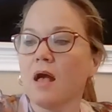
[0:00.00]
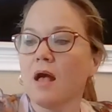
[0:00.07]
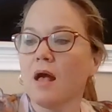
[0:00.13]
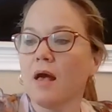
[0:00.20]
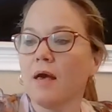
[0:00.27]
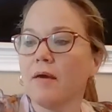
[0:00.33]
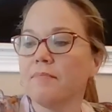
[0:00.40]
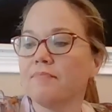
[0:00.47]

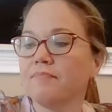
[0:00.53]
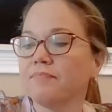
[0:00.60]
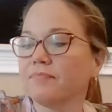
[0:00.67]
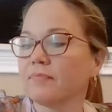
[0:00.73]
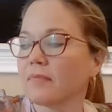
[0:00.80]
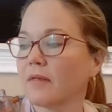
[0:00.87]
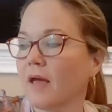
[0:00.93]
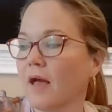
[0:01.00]

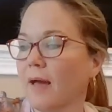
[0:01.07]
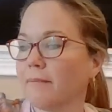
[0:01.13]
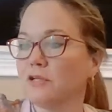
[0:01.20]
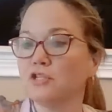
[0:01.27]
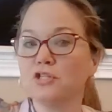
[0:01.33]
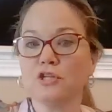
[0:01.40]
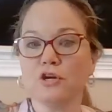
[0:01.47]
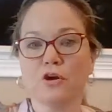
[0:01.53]
I'm going
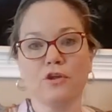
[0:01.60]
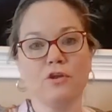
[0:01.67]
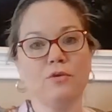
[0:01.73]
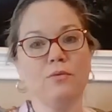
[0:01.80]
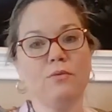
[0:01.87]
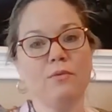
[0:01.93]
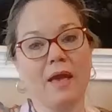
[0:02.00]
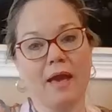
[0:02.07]
to show
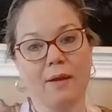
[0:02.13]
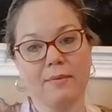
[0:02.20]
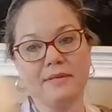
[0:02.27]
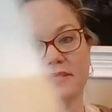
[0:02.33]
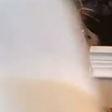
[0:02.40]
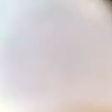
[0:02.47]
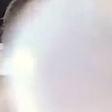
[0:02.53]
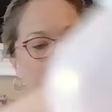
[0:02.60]
you how
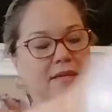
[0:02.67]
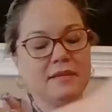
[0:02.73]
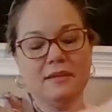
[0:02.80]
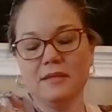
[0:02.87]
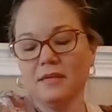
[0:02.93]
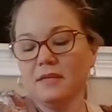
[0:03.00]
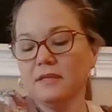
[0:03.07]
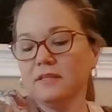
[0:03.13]
it's
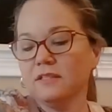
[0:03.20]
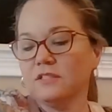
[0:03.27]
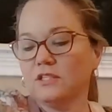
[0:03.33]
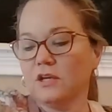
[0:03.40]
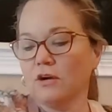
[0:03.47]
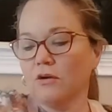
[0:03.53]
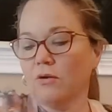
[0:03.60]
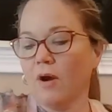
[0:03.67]
done.
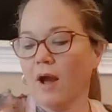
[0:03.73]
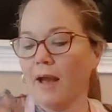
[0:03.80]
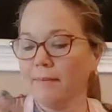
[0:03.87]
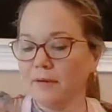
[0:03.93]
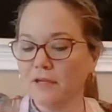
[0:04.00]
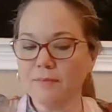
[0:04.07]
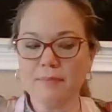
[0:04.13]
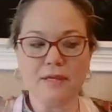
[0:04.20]
So I'm
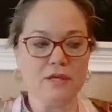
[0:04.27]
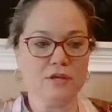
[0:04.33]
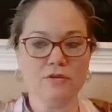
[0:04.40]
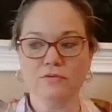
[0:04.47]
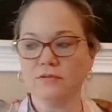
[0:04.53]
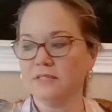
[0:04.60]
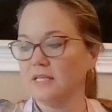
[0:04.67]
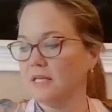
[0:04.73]
going to be
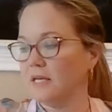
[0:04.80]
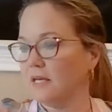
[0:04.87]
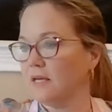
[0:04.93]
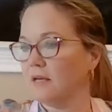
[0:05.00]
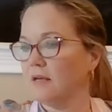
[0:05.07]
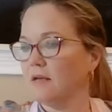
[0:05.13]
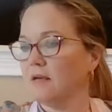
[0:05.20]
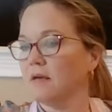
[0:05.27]

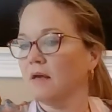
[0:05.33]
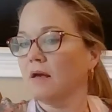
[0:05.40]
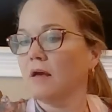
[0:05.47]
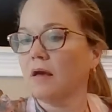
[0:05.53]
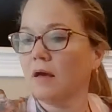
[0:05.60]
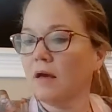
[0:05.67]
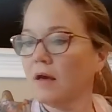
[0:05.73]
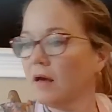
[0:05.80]
using
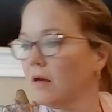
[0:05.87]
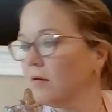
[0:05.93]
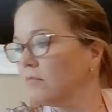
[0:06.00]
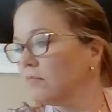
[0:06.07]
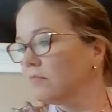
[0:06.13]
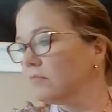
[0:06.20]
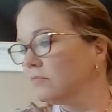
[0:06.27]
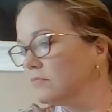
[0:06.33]

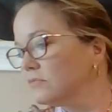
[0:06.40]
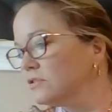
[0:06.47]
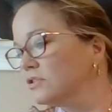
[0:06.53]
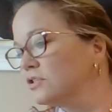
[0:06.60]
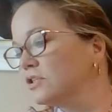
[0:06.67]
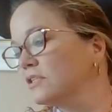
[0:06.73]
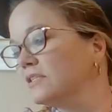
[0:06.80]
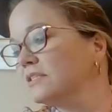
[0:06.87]

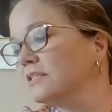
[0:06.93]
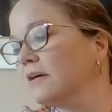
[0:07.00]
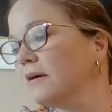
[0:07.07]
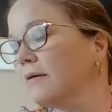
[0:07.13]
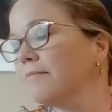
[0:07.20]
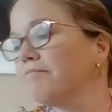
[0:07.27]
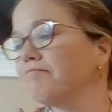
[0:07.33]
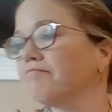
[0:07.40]
just
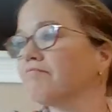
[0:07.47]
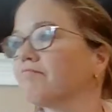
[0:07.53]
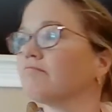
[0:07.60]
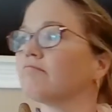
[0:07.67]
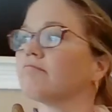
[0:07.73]
some